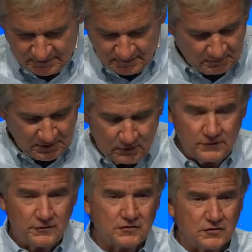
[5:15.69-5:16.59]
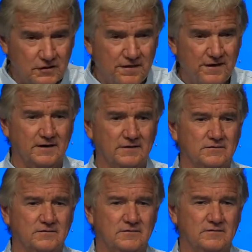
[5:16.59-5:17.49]
I mean, all those are good
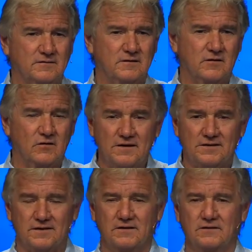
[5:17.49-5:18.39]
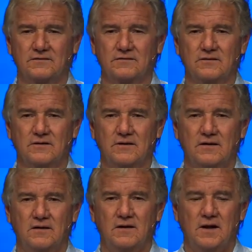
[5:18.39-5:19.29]
things, they're great things.
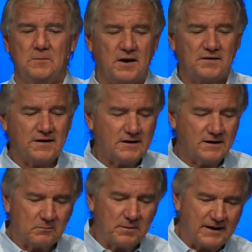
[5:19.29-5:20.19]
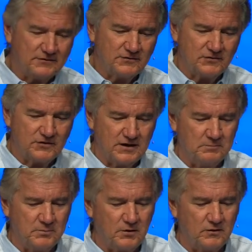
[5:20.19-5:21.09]
But I think in our passage today,
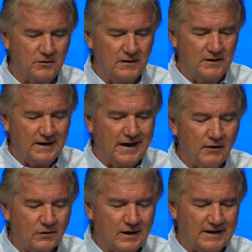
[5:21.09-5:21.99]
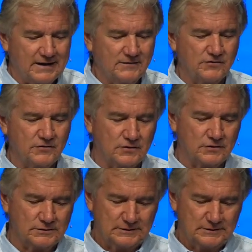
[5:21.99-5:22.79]
Paul outlines or